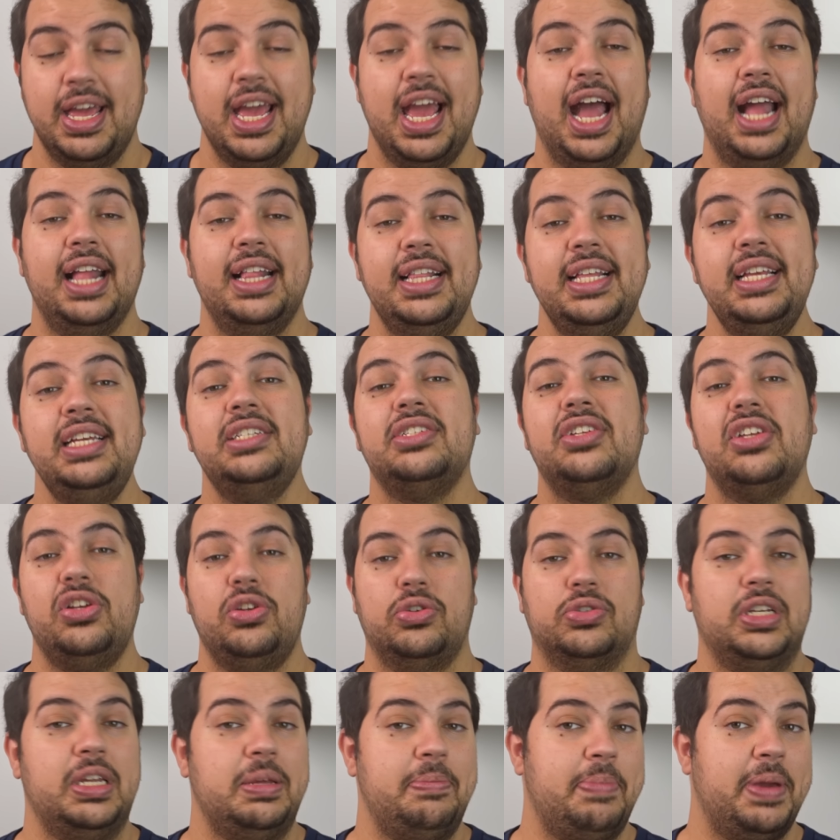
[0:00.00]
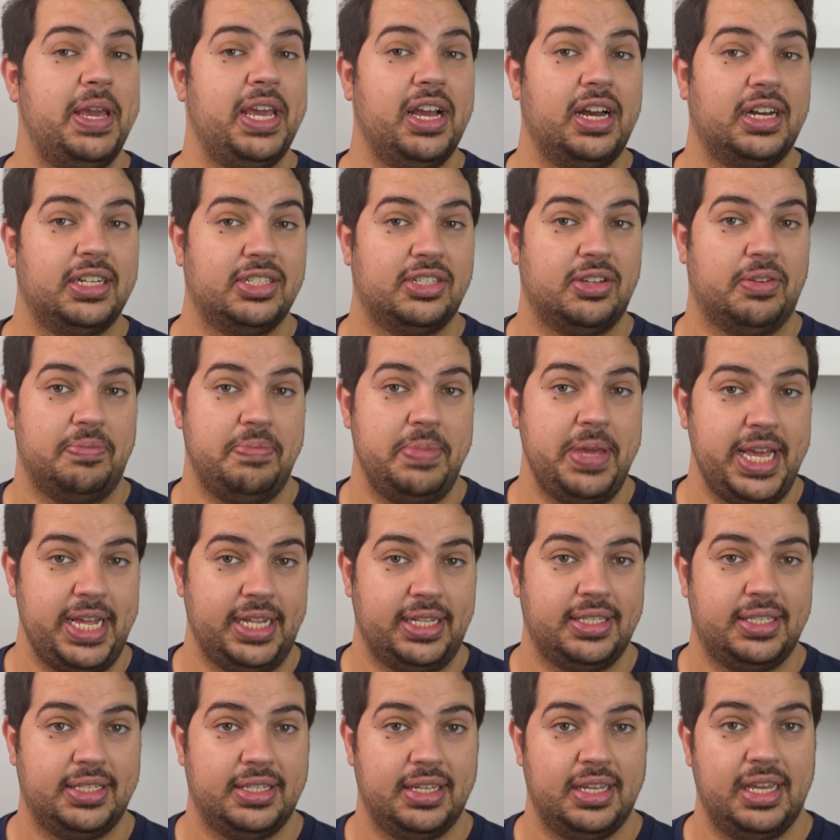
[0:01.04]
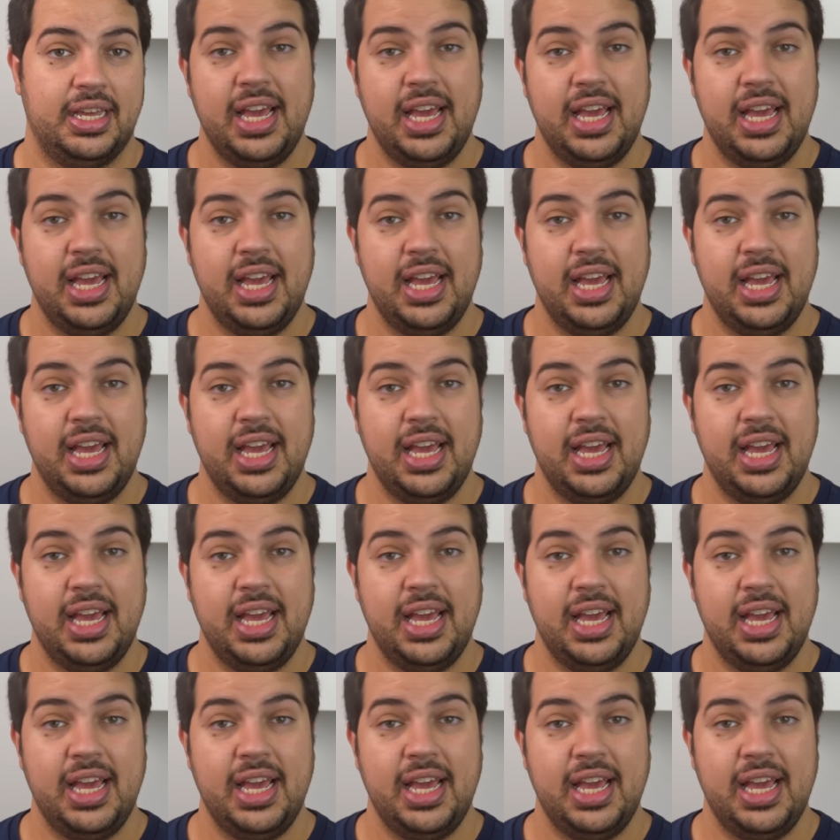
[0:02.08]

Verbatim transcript: and these are usually big cuts of meat.